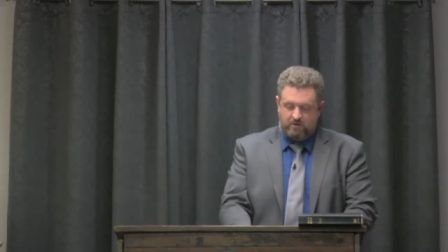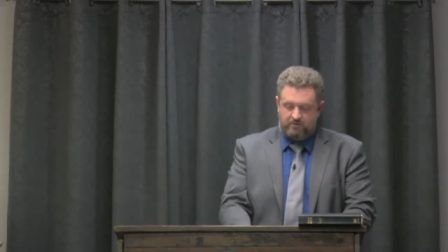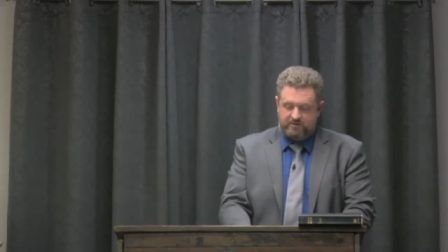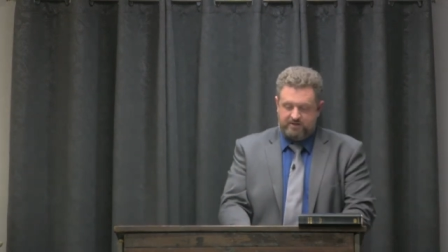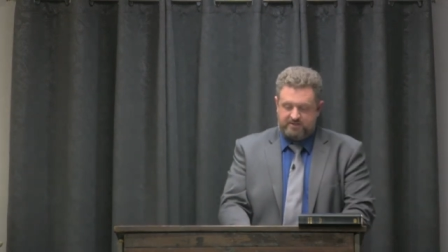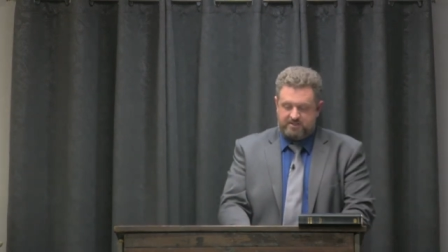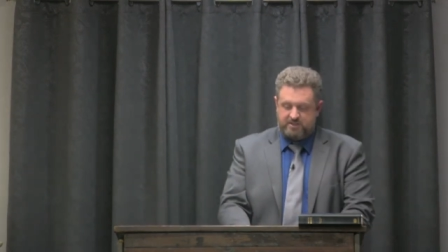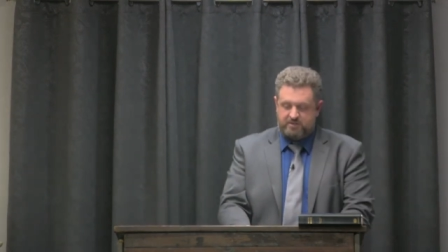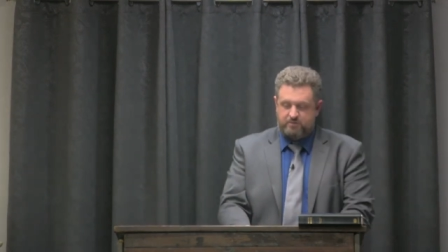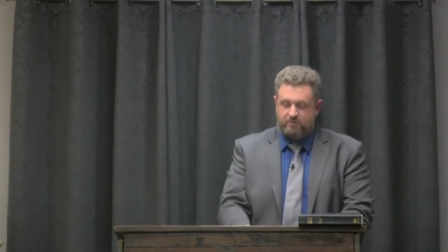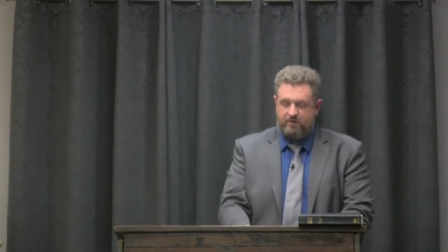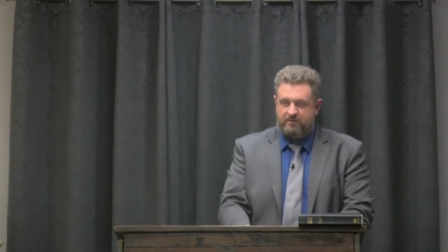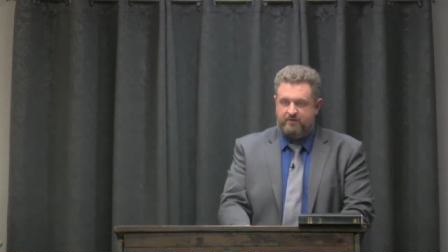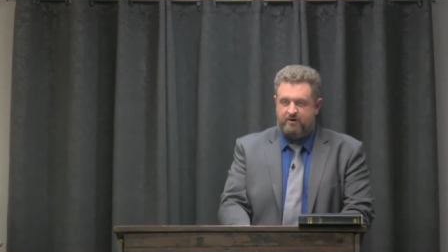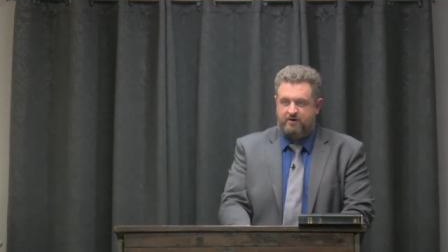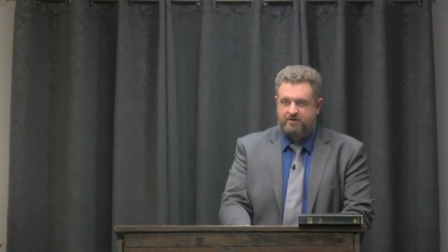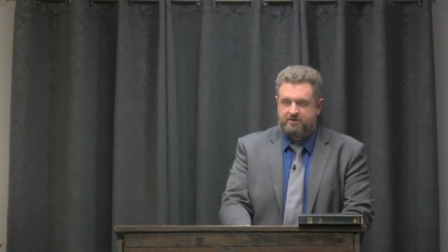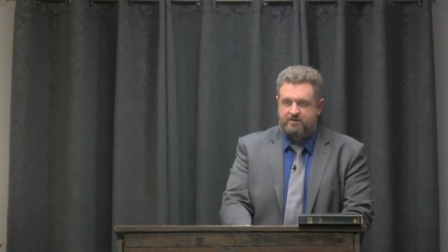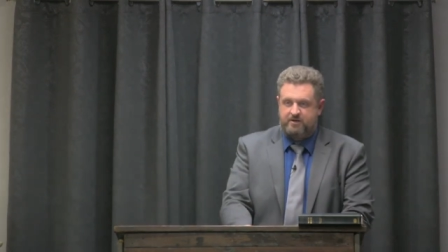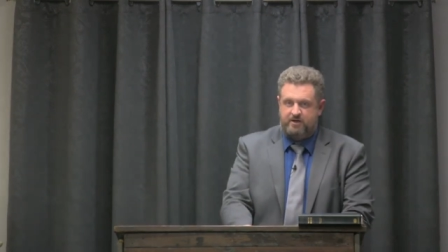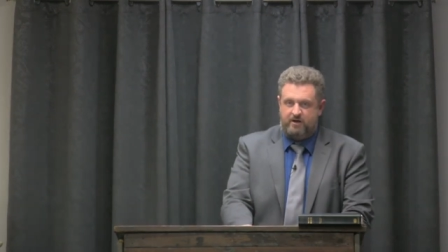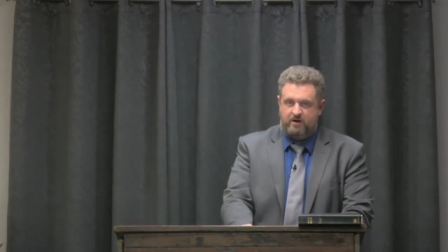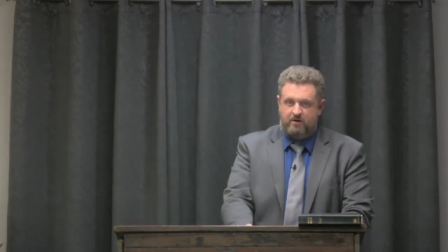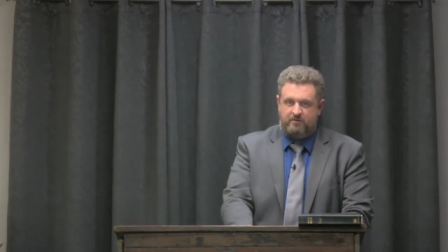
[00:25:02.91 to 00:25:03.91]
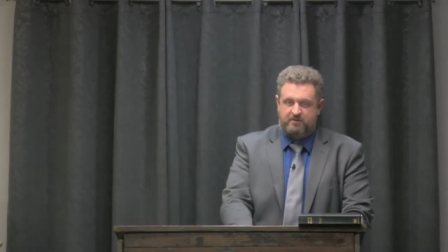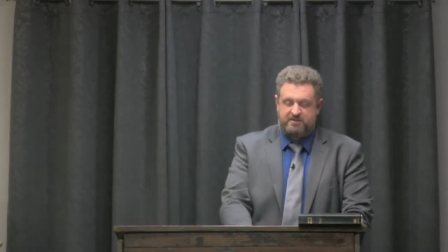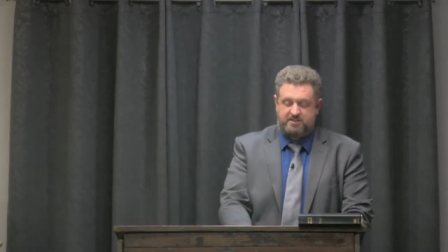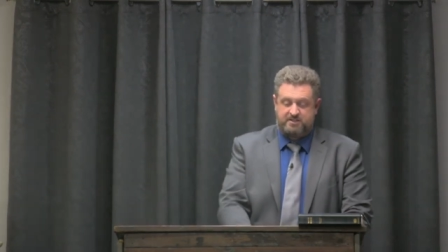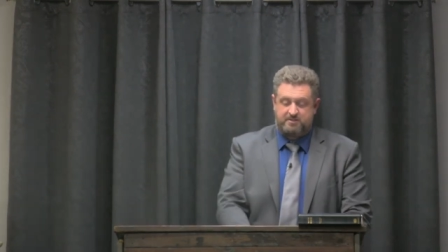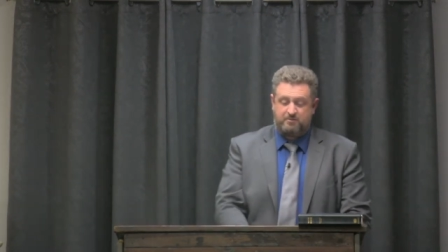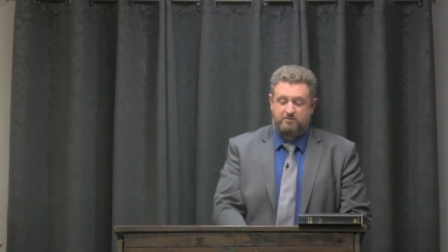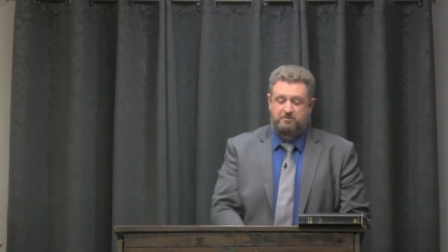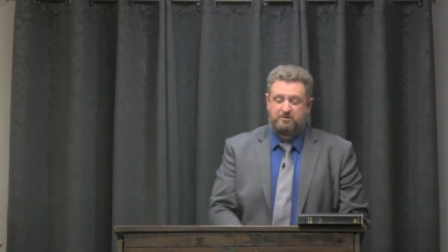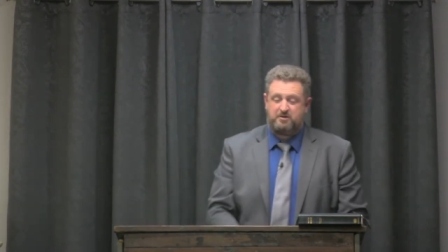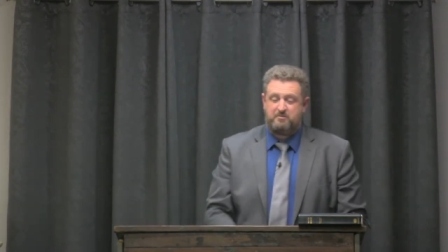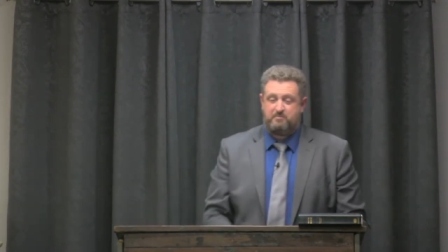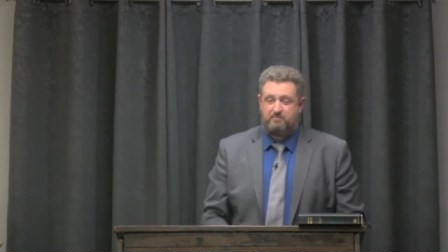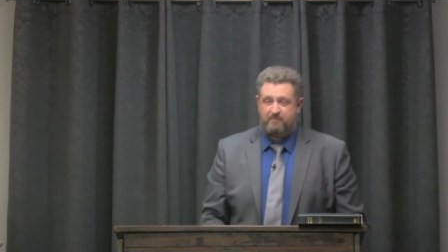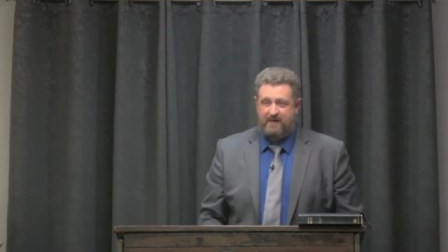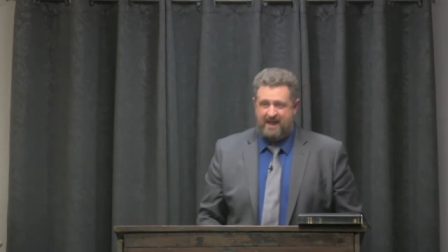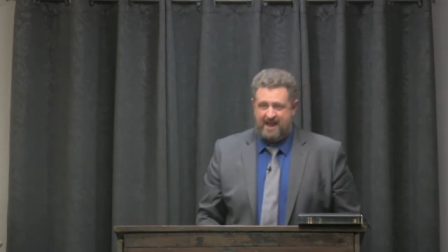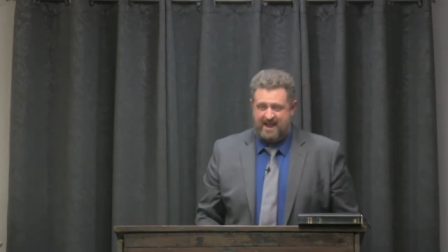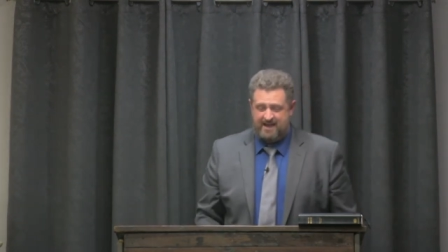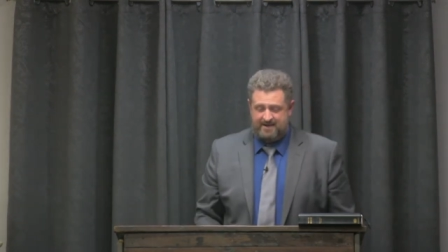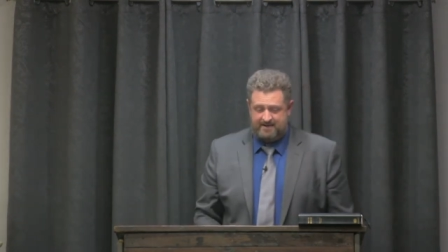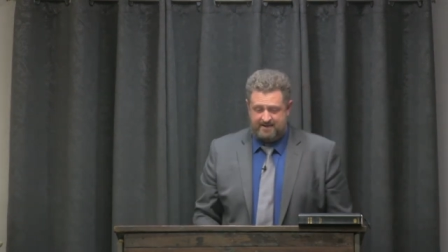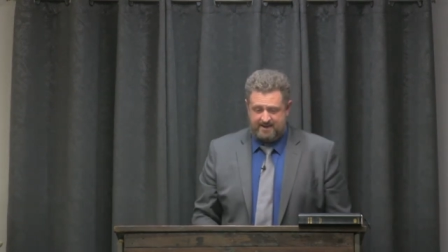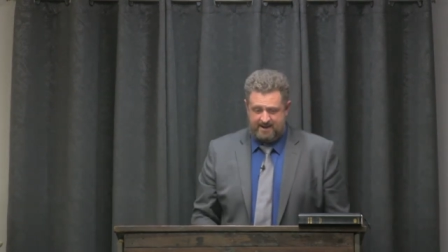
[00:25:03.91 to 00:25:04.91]
this is when they're, you know, this is a really
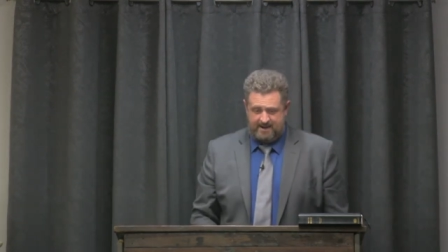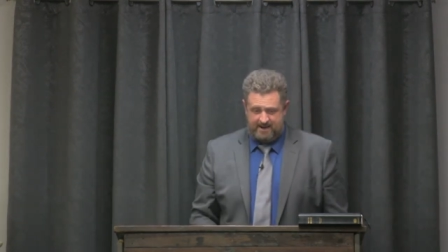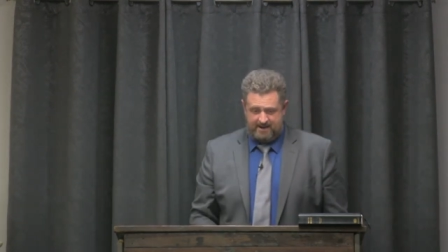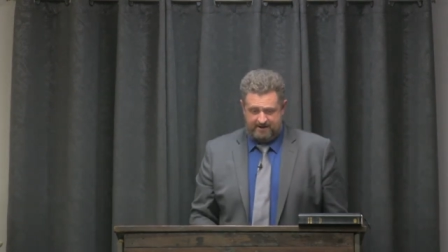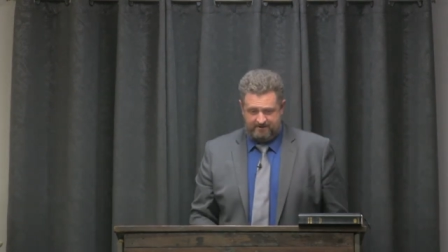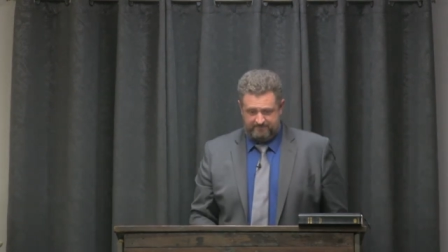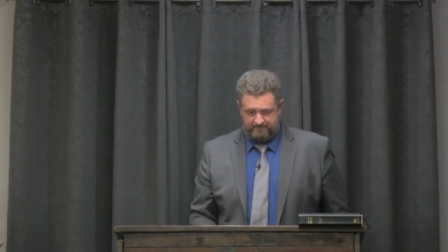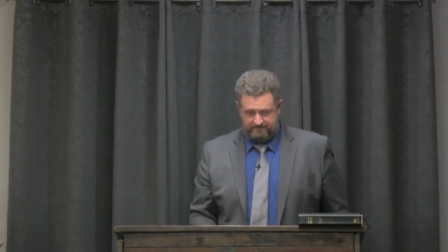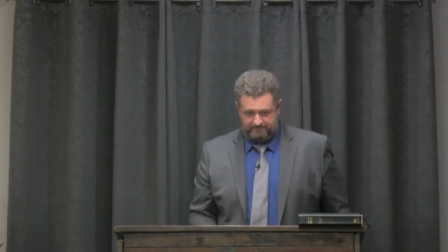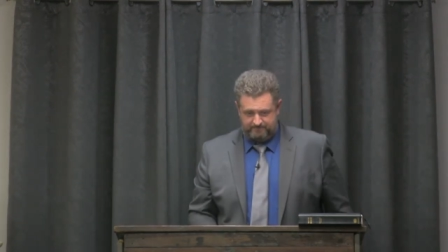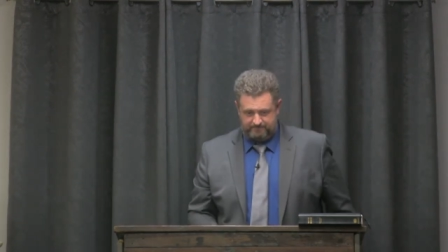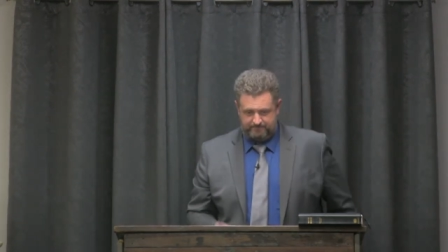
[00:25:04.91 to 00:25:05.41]
bad day